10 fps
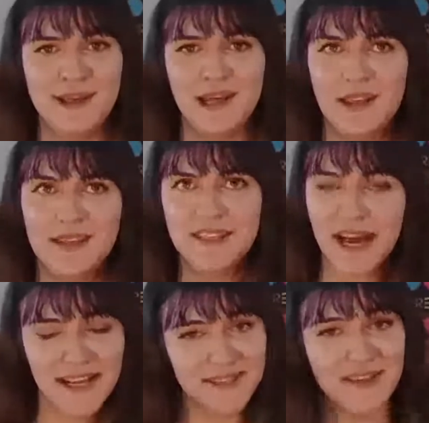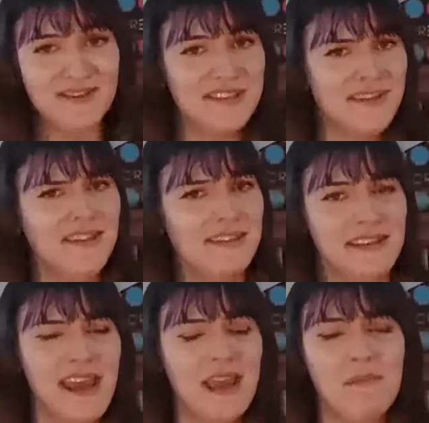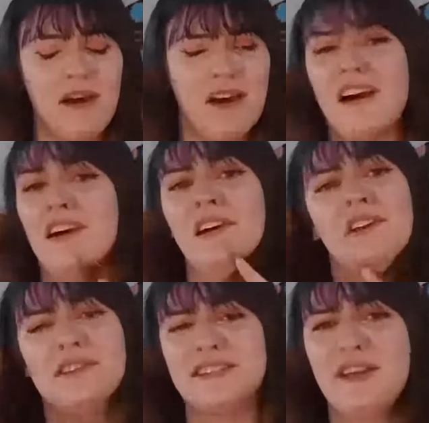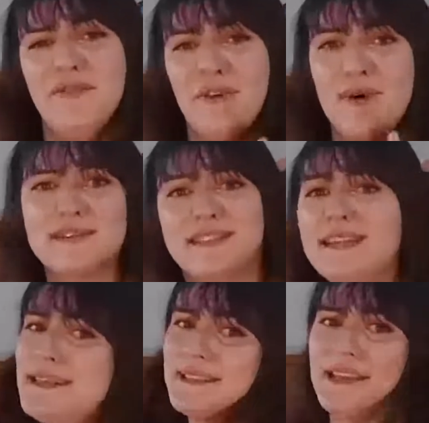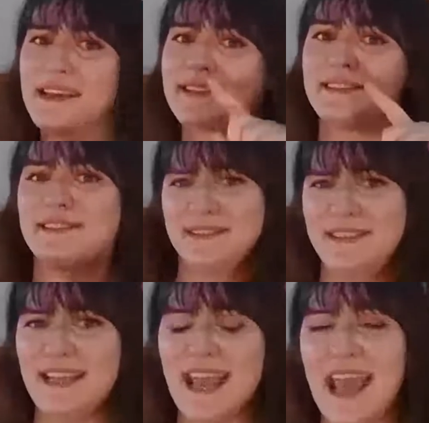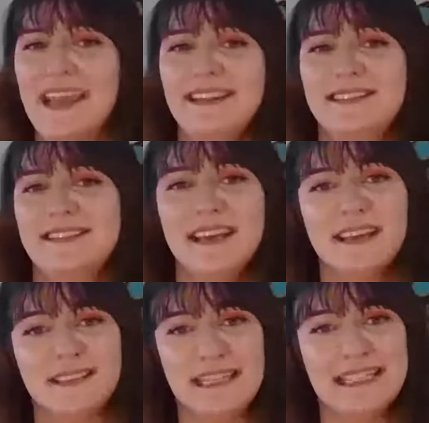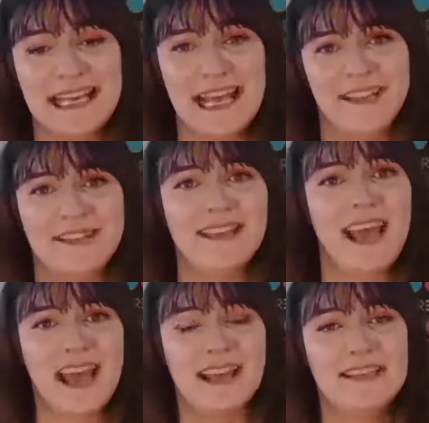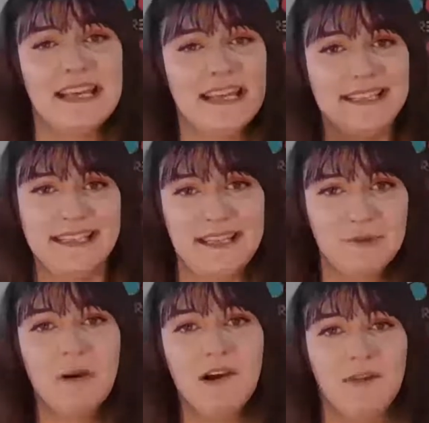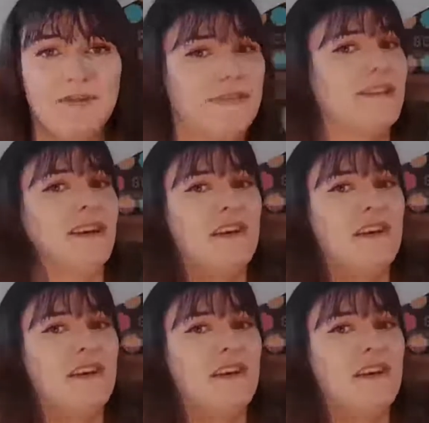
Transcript: The dice used in this game are D4s, D6, D8s, D10s, and D12s.